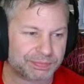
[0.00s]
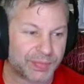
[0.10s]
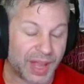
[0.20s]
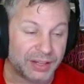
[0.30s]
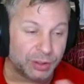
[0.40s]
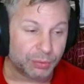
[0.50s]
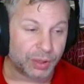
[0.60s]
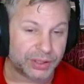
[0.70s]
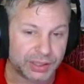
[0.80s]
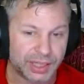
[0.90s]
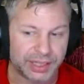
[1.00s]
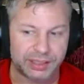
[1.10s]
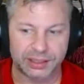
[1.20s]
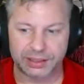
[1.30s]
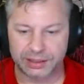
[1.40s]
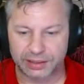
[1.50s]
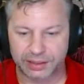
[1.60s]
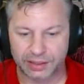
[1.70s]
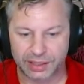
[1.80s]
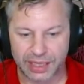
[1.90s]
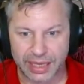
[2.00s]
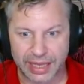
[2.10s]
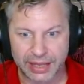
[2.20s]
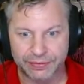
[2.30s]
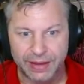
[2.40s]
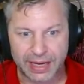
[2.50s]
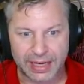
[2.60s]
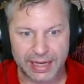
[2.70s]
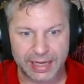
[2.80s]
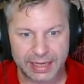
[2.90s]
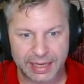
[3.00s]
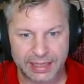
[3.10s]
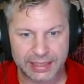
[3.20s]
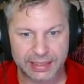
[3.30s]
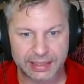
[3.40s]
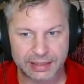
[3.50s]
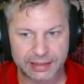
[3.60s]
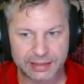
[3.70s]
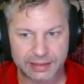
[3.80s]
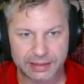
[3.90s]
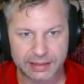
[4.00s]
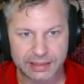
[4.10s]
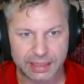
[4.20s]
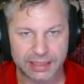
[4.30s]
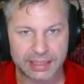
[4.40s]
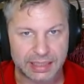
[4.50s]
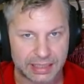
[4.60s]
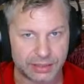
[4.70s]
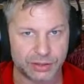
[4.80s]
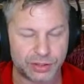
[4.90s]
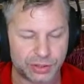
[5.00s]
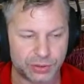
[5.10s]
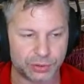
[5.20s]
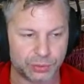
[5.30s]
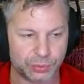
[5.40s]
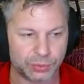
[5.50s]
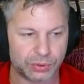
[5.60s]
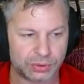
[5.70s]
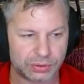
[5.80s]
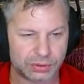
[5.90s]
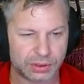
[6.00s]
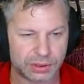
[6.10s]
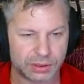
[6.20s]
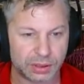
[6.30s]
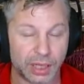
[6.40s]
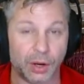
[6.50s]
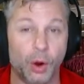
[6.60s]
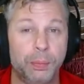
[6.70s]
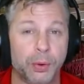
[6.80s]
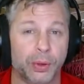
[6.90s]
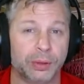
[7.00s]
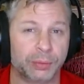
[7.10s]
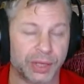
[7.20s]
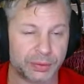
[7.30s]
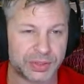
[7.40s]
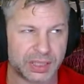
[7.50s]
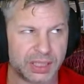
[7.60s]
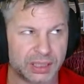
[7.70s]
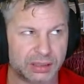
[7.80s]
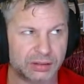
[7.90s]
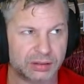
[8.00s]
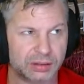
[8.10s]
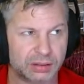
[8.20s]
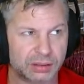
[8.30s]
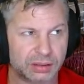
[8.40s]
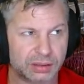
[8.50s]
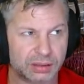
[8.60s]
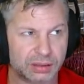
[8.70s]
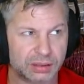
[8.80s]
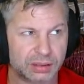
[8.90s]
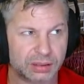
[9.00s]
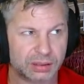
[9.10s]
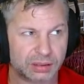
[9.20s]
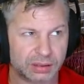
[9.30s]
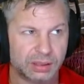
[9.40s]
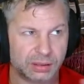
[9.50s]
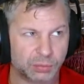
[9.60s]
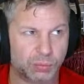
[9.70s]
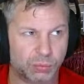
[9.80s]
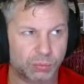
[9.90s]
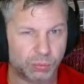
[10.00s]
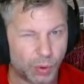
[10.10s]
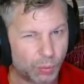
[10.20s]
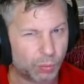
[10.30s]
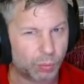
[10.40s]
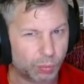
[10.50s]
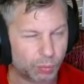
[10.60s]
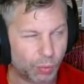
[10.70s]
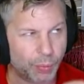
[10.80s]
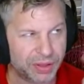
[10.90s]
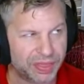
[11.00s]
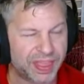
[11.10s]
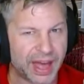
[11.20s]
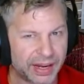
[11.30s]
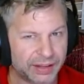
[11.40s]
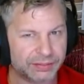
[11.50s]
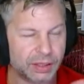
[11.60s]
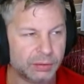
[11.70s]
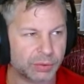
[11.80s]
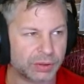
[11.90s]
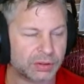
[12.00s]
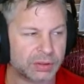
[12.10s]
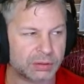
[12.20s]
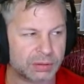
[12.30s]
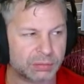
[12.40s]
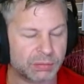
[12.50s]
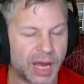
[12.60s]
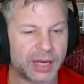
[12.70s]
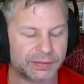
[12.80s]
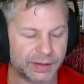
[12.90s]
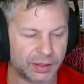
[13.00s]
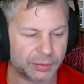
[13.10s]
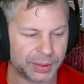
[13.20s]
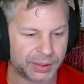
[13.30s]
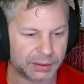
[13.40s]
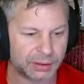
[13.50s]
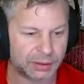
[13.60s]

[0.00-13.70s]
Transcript: And I do wonder, like, if I had gotten into an opioid when I was a kid, like, what would that have done to my development?